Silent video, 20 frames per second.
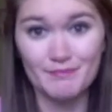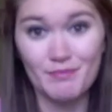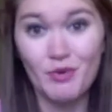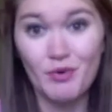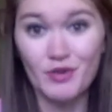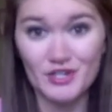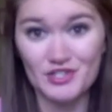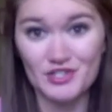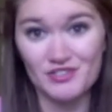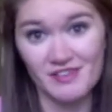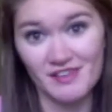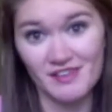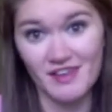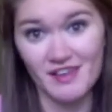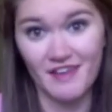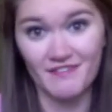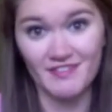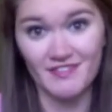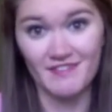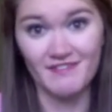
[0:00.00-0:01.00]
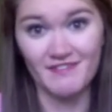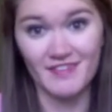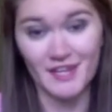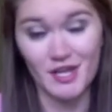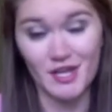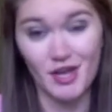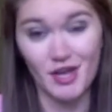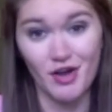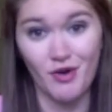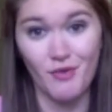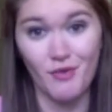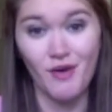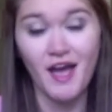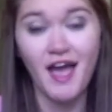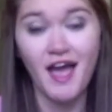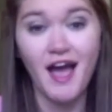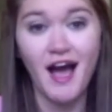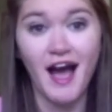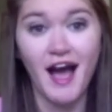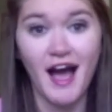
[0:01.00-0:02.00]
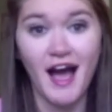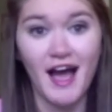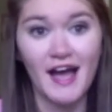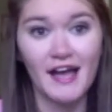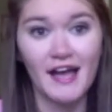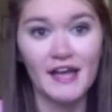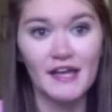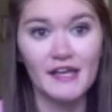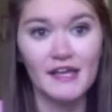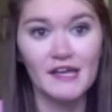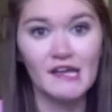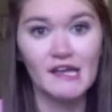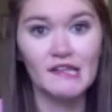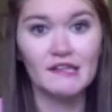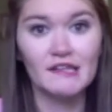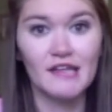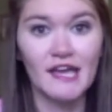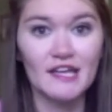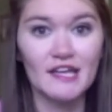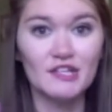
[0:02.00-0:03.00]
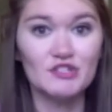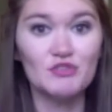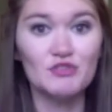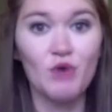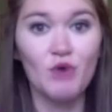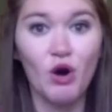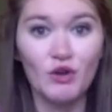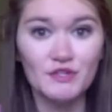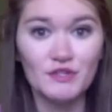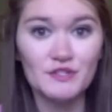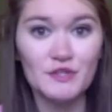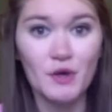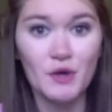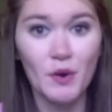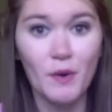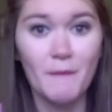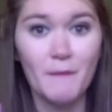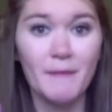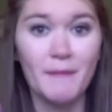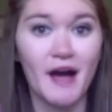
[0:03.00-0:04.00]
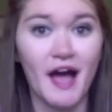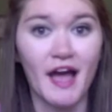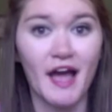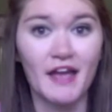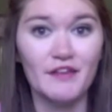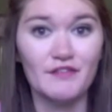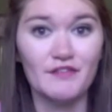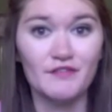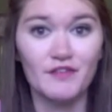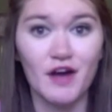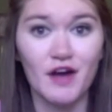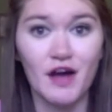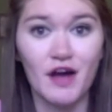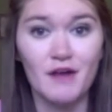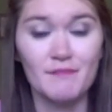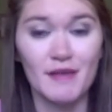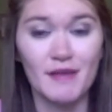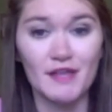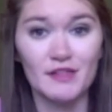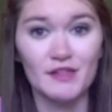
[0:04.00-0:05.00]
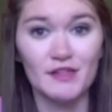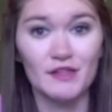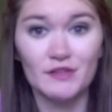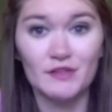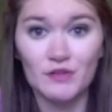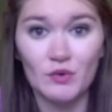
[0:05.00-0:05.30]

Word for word: portion of the video, I like to also buy from my